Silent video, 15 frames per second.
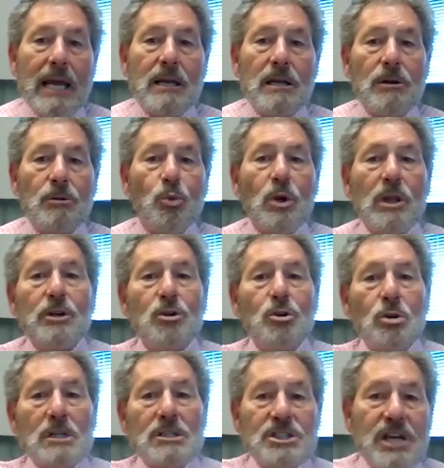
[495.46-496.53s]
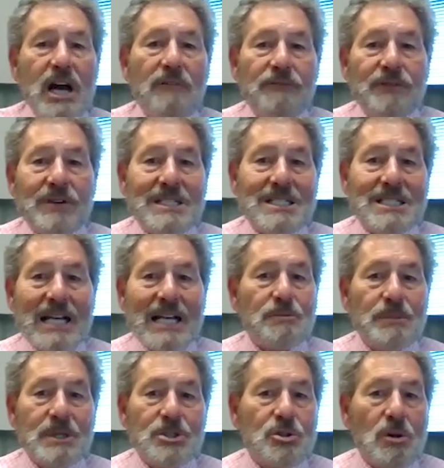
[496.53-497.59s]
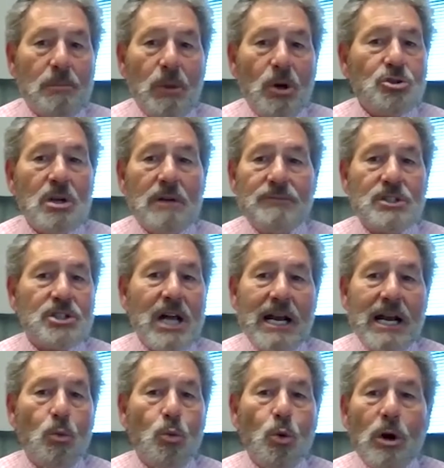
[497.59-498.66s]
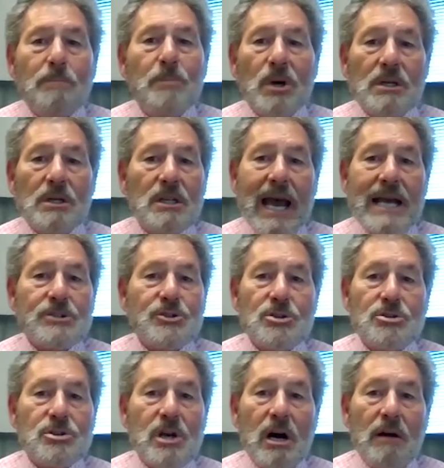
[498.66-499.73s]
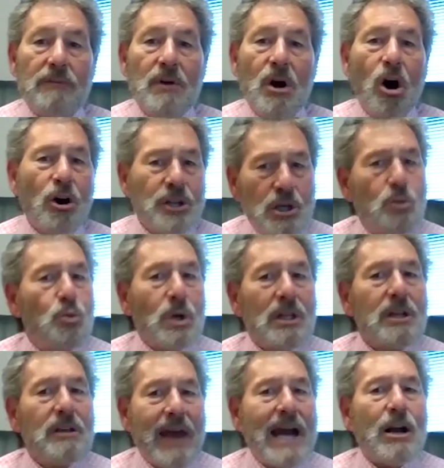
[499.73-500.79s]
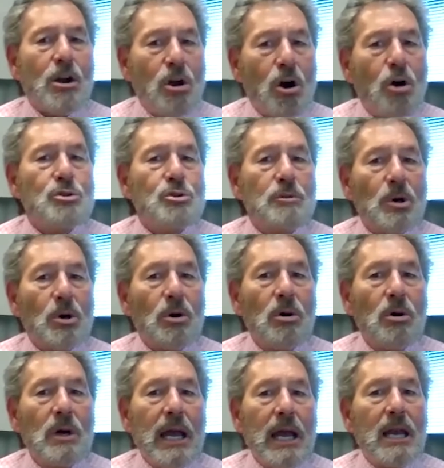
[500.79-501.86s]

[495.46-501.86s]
and to really do a self-assessment. So most of it's like a workbook to ask yourself, are you really that coachable?